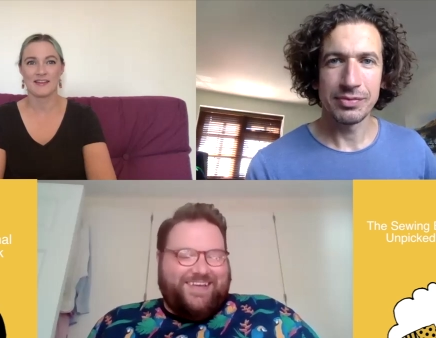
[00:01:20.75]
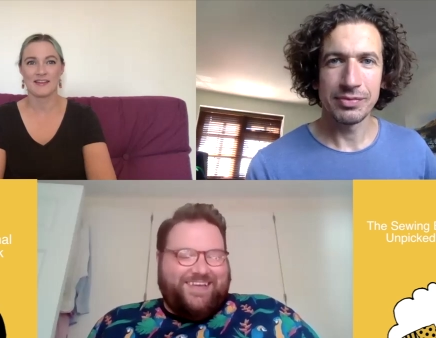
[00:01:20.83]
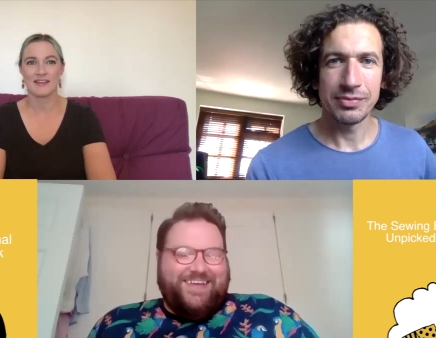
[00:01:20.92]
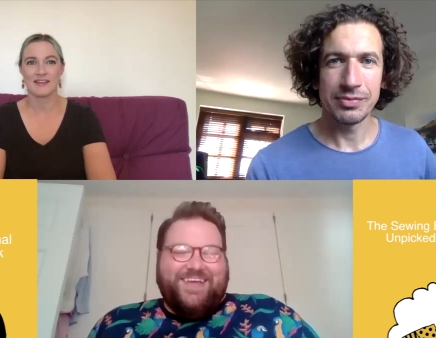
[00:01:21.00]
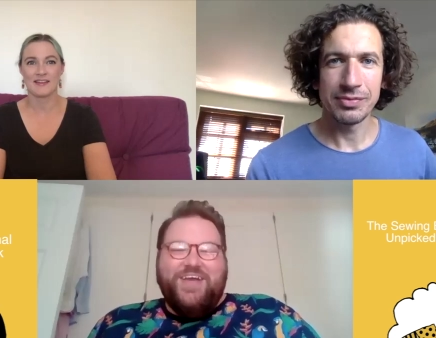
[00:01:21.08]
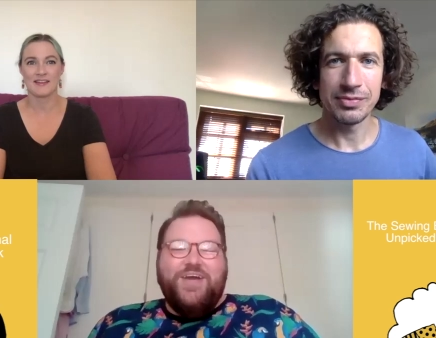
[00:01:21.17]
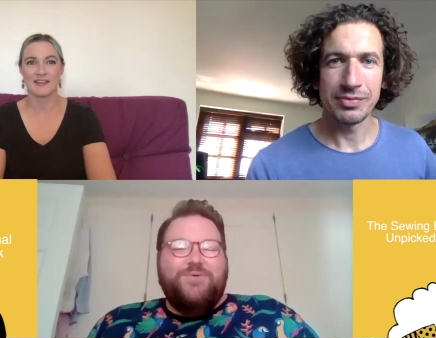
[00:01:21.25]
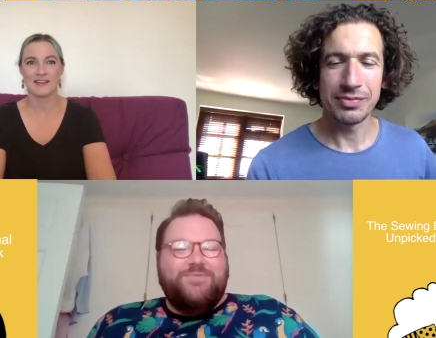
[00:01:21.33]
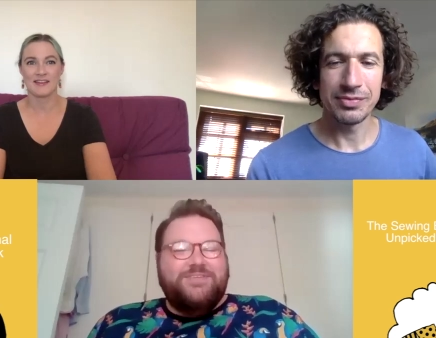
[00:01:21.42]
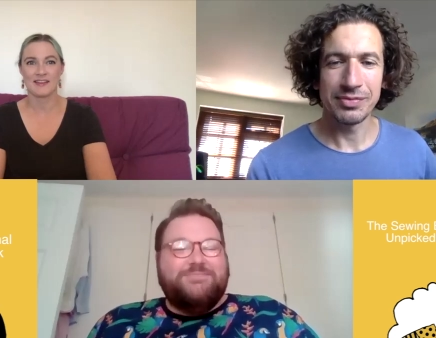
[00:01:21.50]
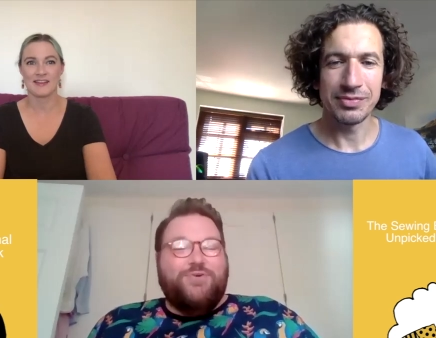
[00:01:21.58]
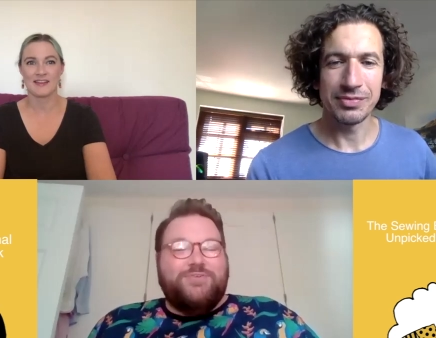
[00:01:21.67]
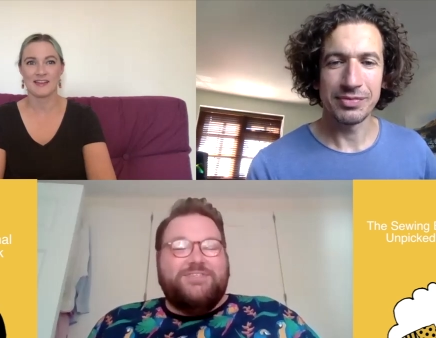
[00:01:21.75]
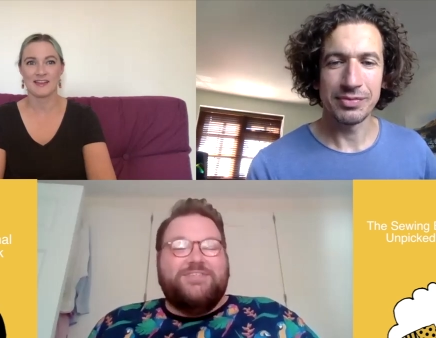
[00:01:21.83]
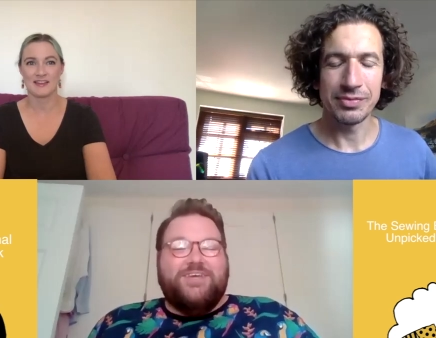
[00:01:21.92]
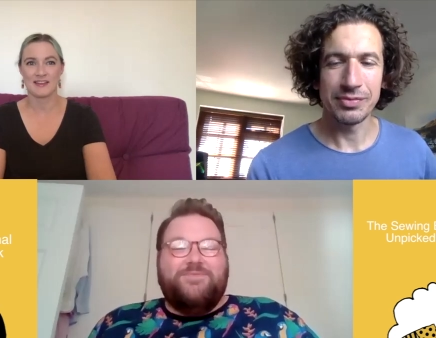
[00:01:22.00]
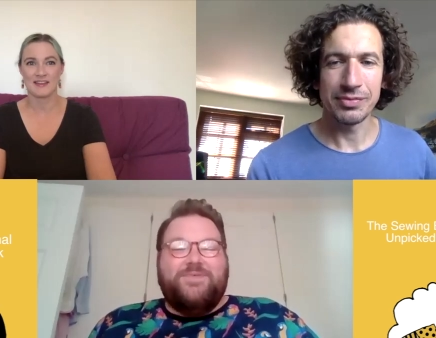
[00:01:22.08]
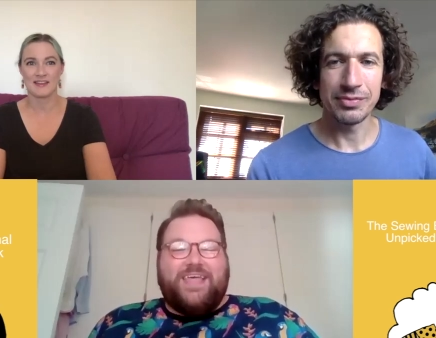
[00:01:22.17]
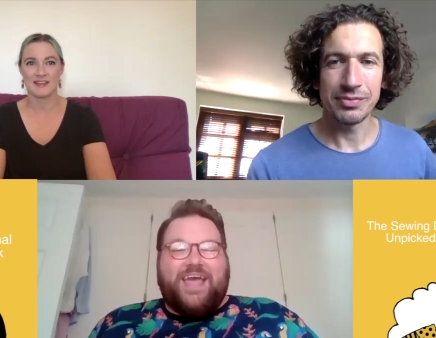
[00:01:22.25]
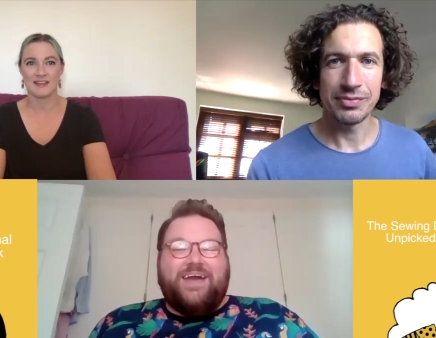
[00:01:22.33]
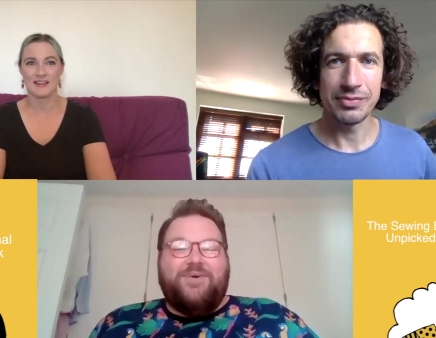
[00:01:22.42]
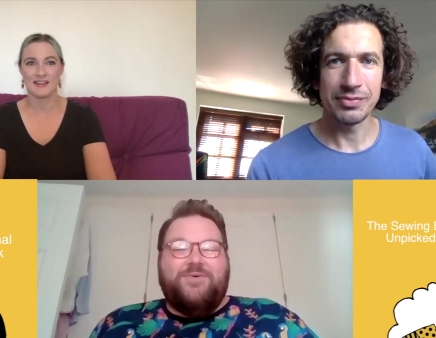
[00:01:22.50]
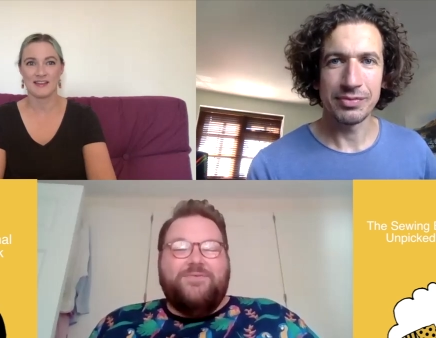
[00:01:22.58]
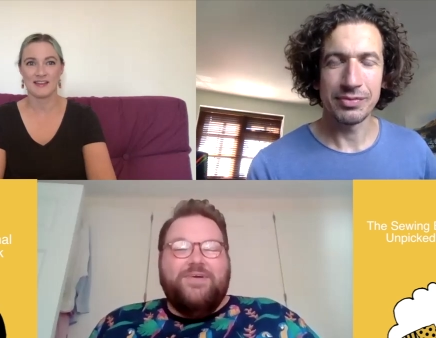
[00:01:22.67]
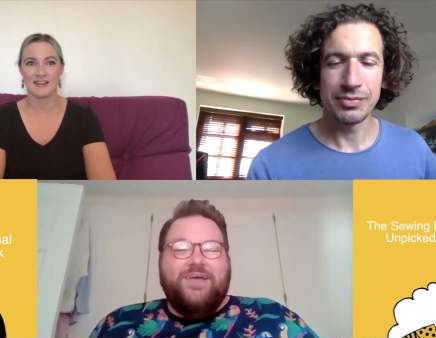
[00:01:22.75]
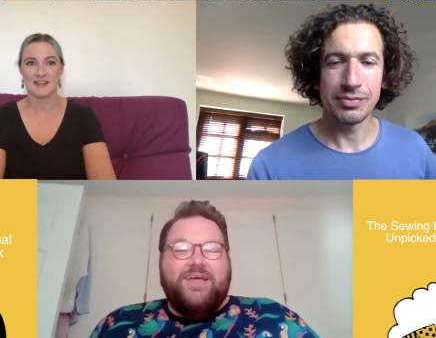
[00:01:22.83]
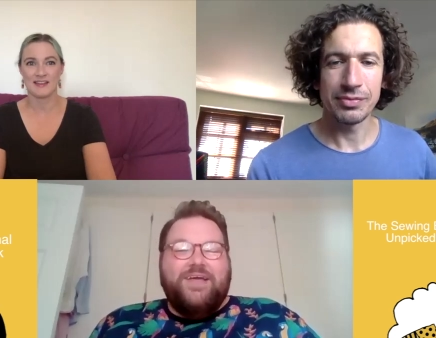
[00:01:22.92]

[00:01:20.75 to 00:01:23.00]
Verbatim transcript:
Speaker 1: night was more to do with how